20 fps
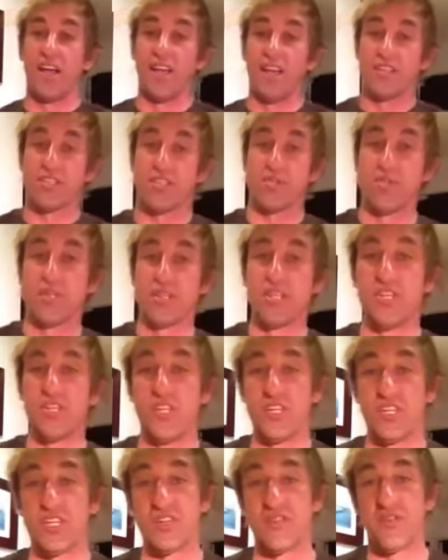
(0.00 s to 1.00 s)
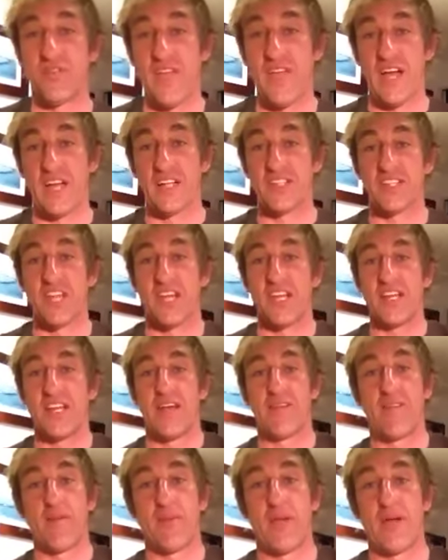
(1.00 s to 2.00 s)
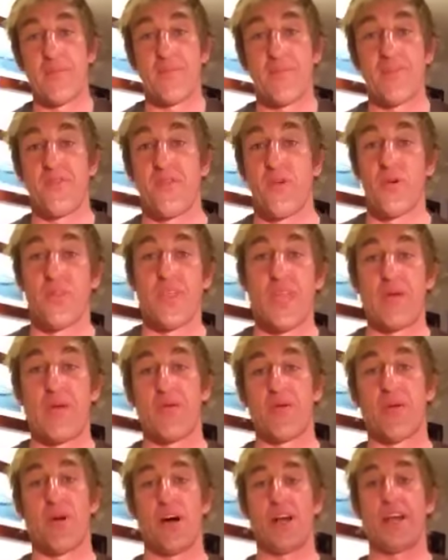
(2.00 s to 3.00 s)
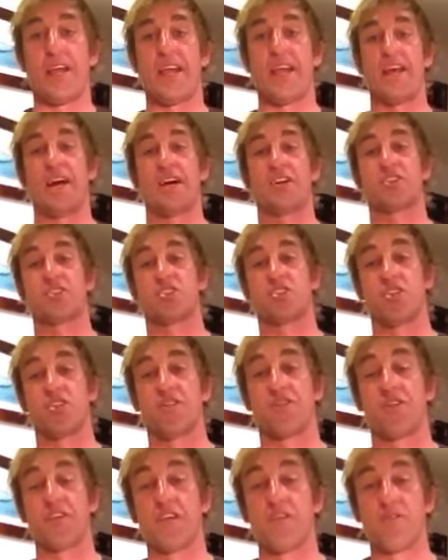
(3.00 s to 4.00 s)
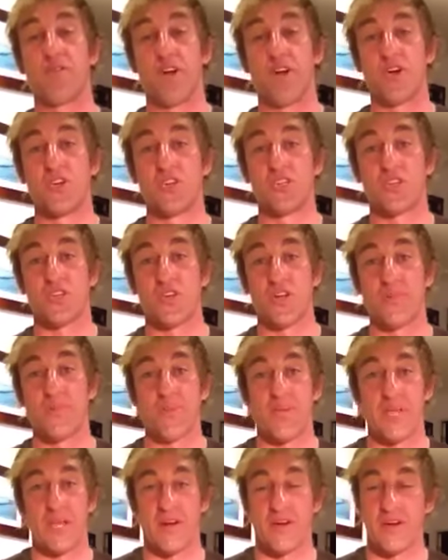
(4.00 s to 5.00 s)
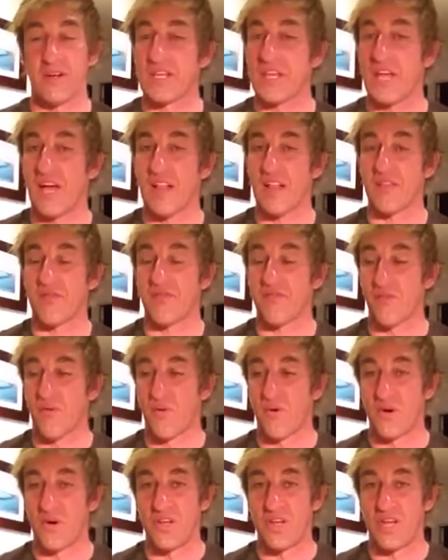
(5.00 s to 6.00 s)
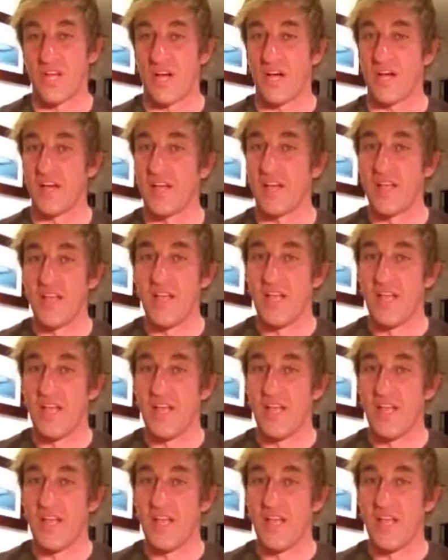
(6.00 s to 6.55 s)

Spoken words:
Some Illusion fans I'd never met before. They were on a surfing road trip here in California.